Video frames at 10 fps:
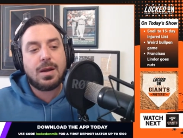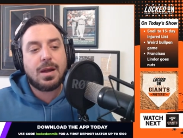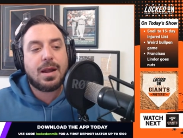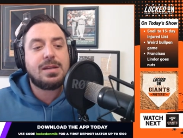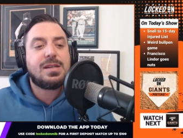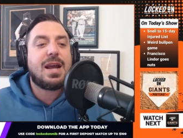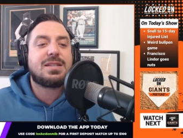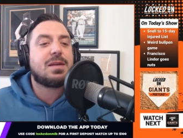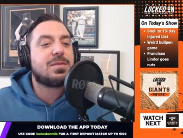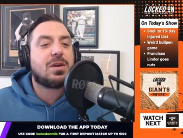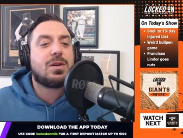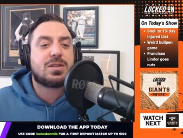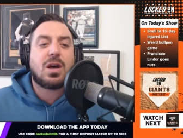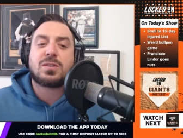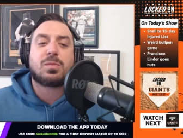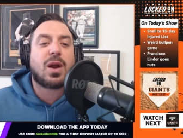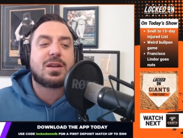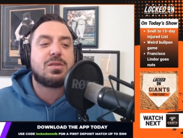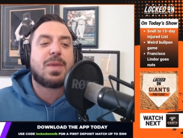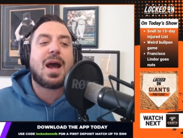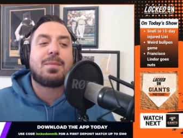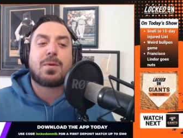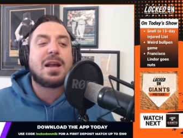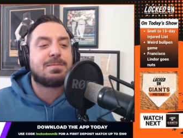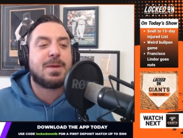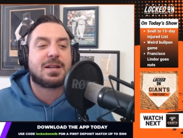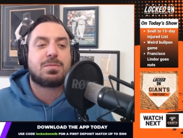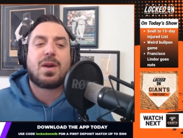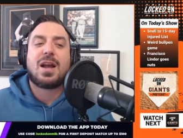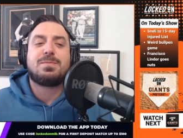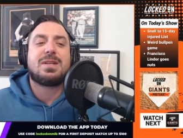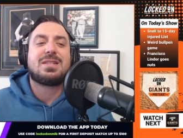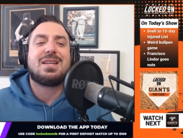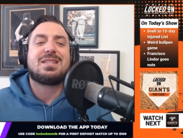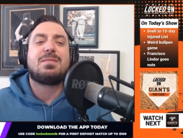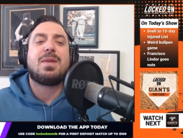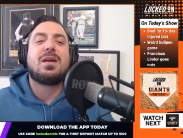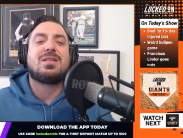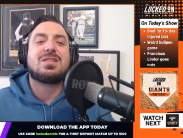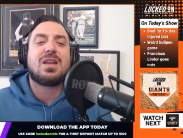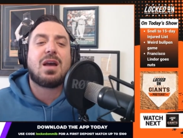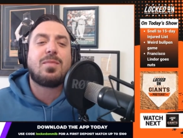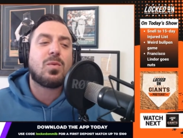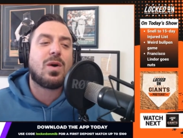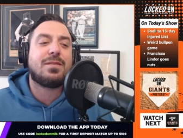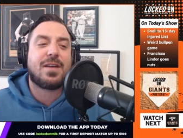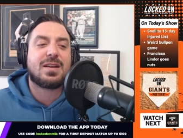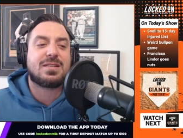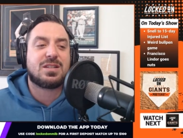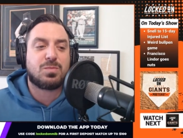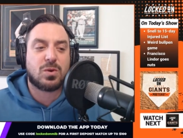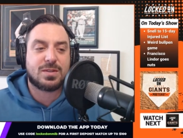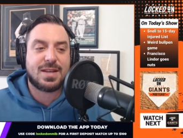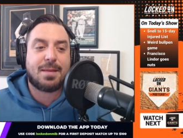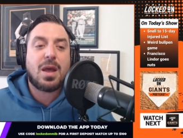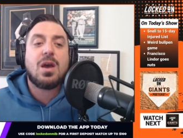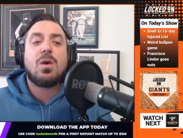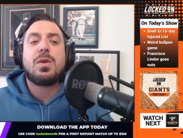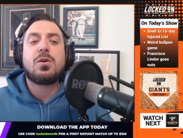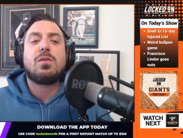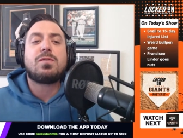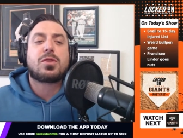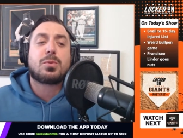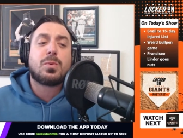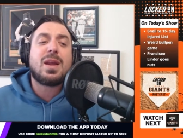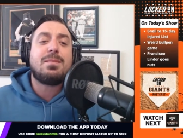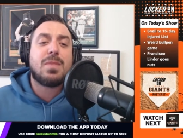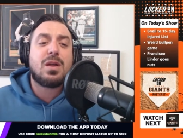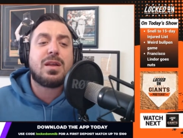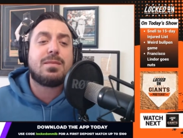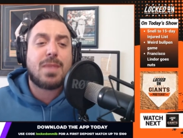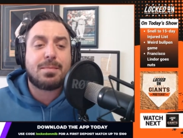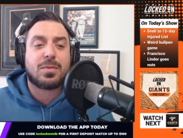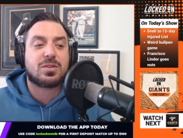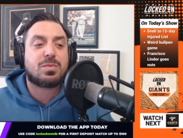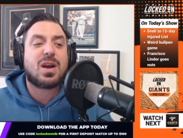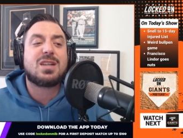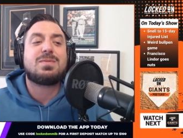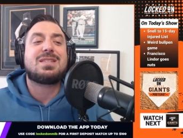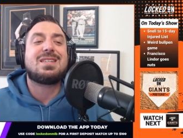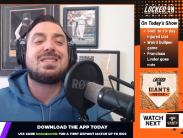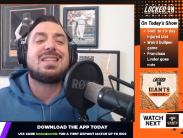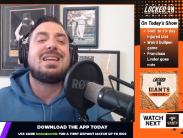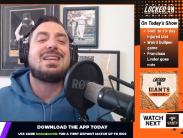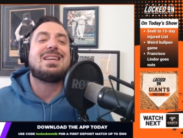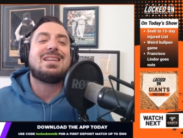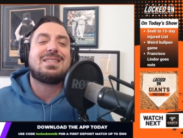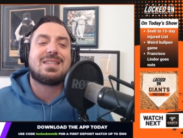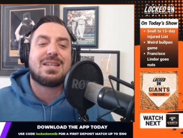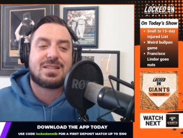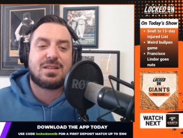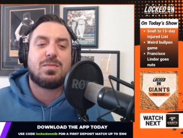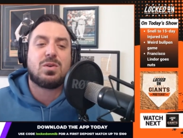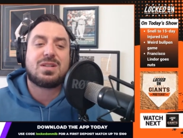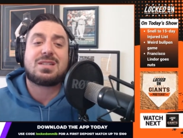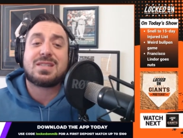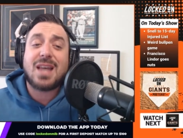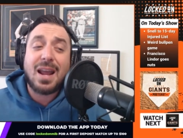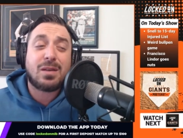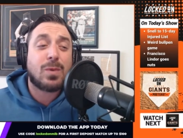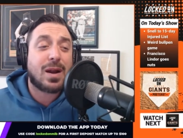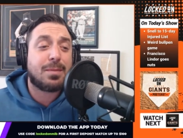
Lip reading: And today's episode is also brought to you by PrizePicks. PrizePicks is America's #1 fantasy sports app with over 3 million members. PrizePicks is the easiest and most exciting way to